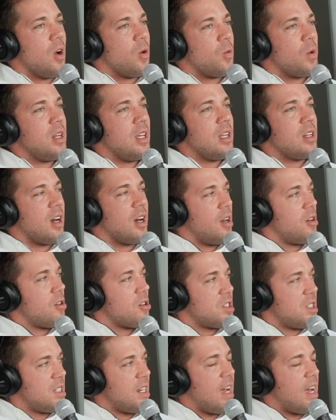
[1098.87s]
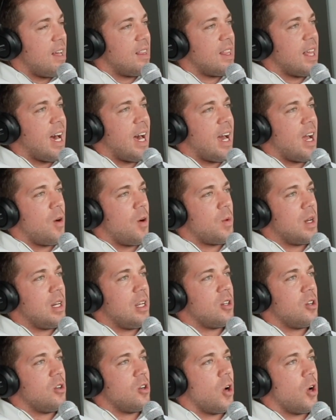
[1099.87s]
We need to understand that, and we
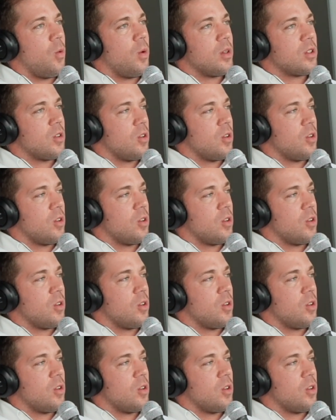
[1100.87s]
need to know what